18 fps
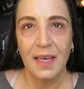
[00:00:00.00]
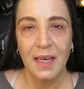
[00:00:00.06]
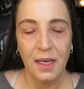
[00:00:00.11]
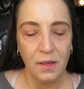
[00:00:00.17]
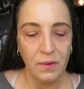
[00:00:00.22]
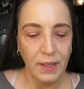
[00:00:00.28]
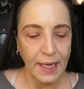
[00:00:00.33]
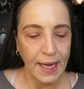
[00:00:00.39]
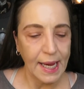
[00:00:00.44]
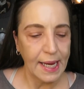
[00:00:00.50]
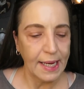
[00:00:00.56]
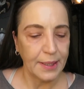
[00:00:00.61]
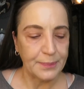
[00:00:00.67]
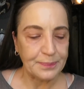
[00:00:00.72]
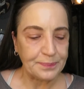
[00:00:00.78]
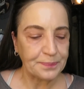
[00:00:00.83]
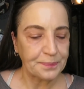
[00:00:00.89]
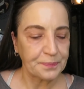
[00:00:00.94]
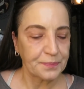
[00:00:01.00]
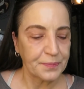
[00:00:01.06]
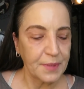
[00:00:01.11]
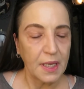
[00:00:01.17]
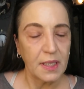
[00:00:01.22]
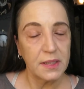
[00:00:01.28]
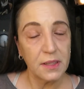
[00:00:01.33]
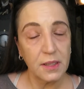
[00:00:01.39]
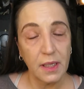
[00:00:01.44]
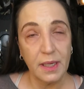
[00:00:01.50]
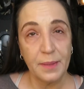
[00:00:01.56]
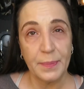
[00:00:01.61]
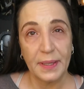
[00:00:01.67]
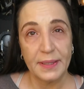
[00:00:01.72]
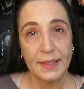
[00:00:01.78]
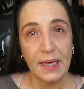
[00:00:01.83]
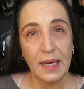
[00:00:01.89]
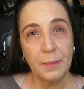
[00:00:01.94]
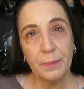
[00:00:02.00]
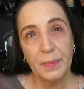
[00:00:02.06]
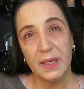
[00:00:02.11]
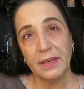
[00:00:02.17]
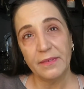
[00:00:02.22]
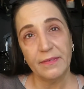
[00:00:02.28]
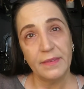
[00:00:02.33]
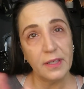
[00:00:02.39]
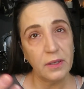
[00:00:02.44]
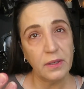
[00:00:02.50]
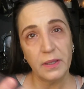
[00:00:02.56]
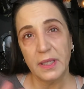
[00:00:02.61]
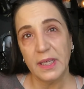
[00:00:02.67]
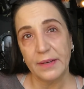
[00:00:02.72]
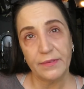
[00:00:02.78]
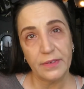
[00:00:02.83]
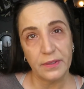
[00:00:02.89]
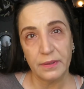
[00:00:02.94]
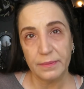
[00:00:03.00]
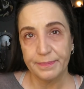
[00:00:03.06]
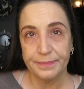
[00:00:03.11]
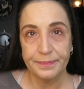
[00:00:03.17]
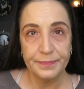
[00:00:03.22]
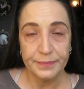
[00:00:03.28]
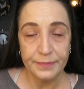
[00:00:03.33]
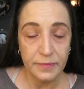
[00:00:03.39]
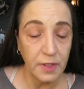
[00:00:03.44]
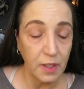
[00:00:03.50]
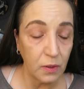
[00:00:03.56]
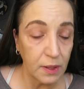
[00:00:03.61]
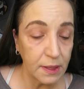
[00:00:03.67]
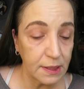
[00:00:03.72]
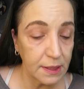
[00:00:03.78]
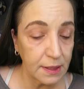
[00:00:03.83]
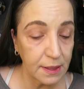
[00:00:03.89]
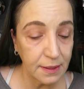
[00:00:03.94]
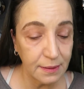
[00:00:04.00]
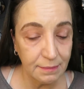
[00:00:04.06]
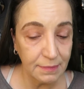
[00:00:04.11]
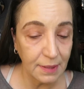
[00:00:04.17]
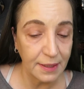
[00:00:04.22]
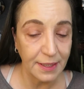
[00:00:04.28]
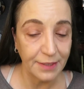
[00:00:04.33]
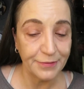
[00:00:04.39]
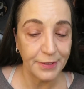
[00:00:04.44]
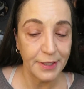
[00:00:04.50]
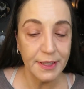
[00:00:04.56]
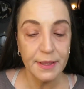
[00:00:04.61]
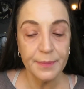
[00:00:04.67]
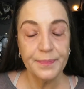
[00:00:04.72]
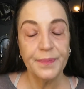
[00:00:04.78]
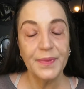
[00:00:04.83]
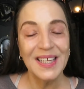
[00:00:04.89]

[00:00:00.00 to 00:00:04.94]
Okay, sorry about that, but even though you never noticed difference,